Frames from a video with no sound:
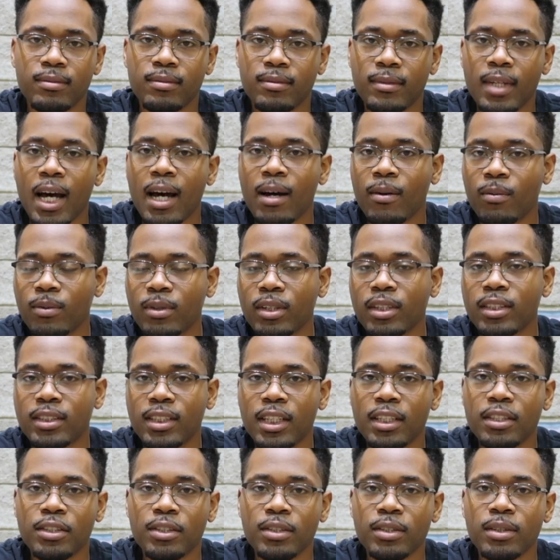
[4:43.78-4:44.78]
that would
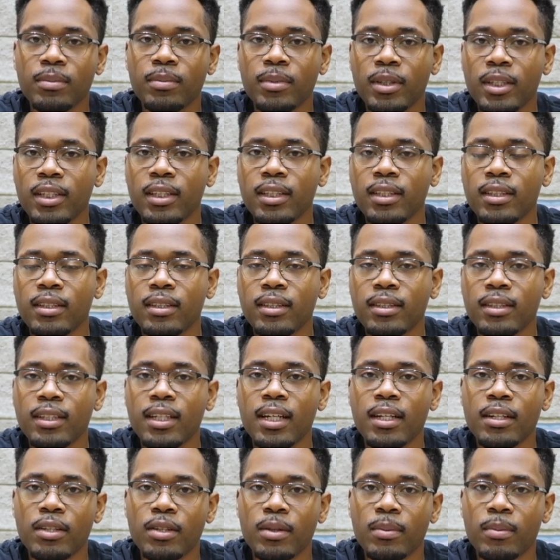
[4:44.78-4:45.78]
essentially be the
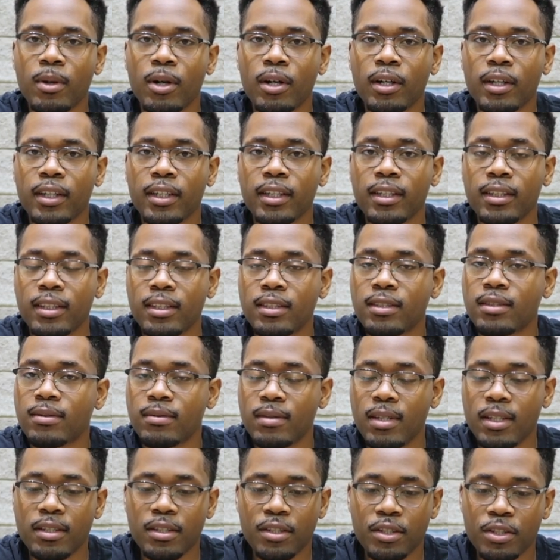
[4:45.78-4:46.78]
end of the market.
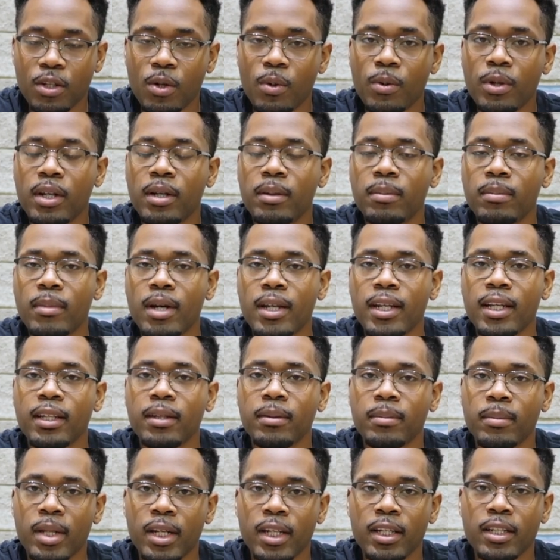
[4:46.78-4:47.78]
It's shown it
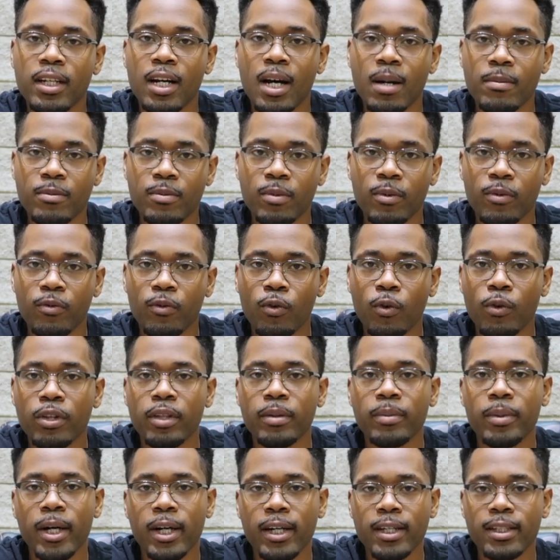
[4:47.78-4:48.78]
many times before in
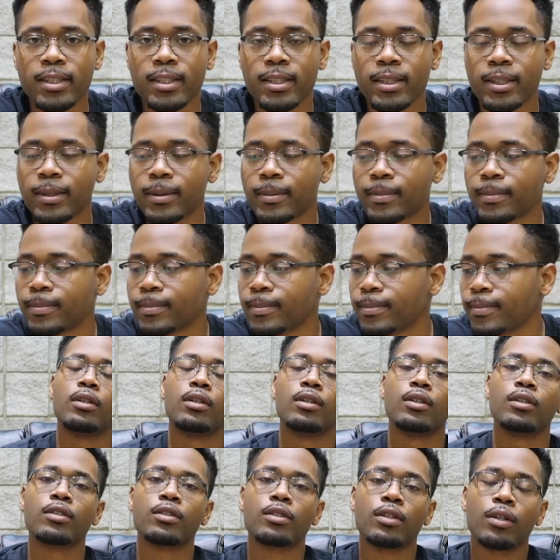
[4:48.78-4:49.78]
the past.
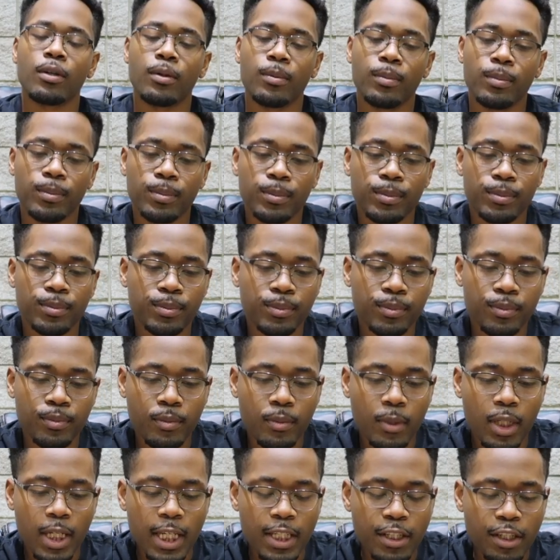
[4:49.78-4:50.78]
So
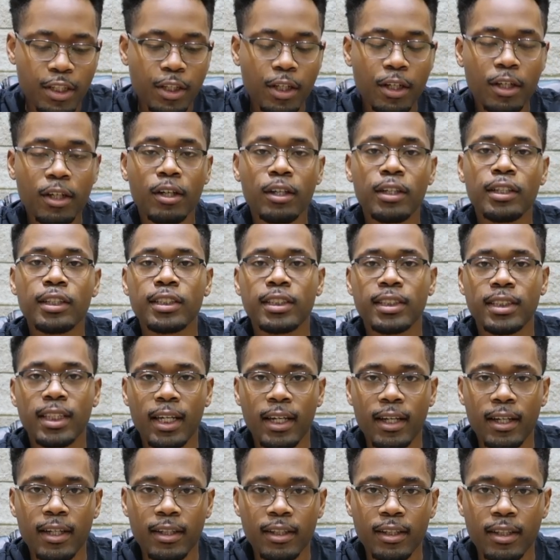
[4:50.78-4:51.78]
it's clear to
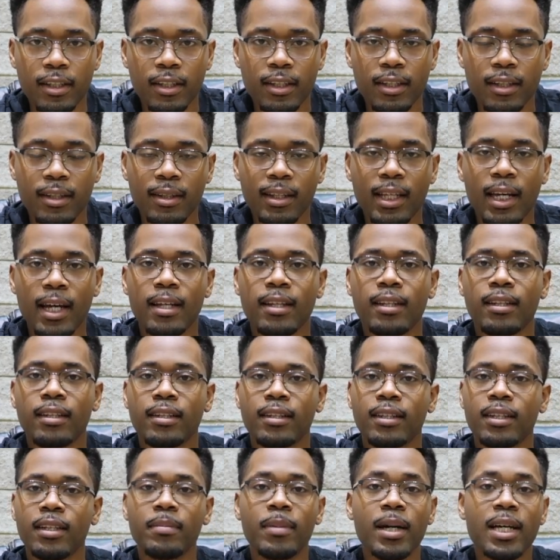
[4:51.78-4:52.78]
understand that
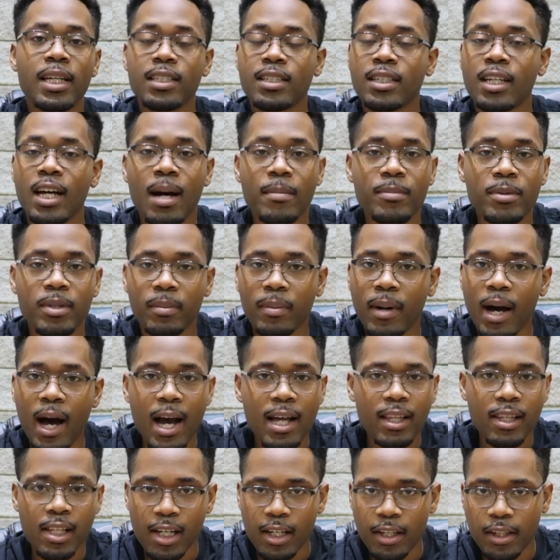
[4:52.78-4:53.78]
the best time to buy
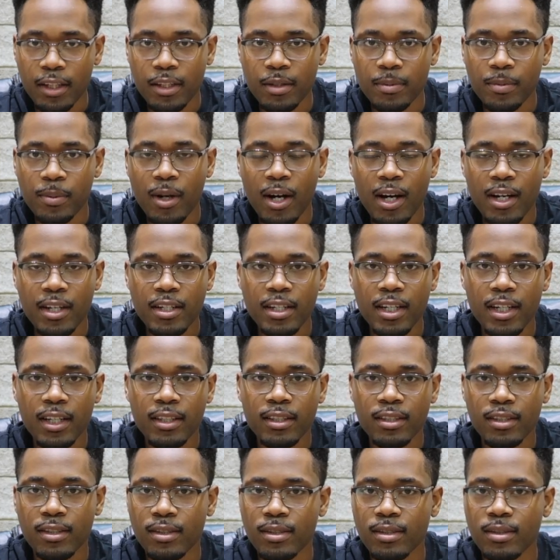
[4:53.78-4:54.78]
a lot of these
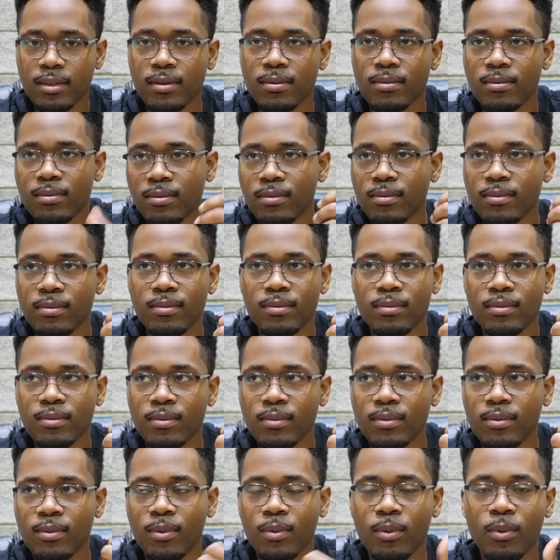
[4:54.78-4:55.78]
projects
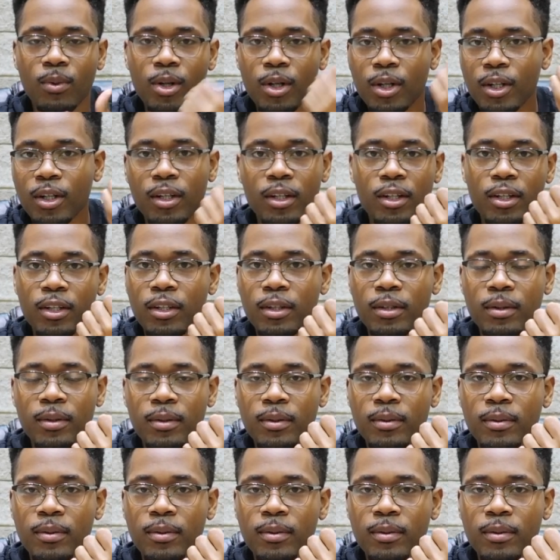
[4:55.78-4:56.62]
were